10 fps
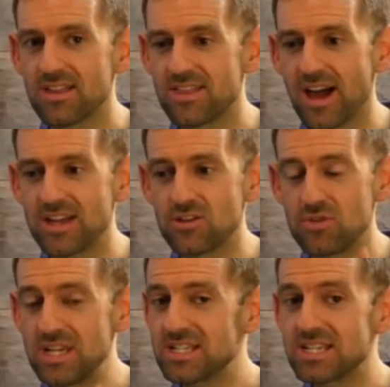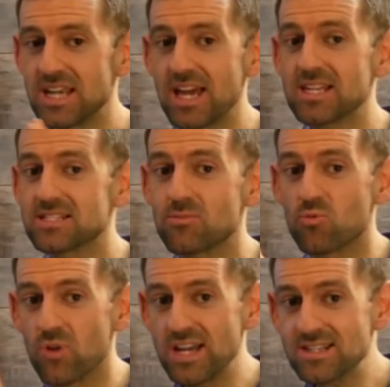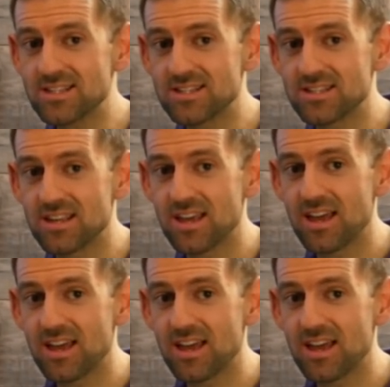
that you need to take some risks,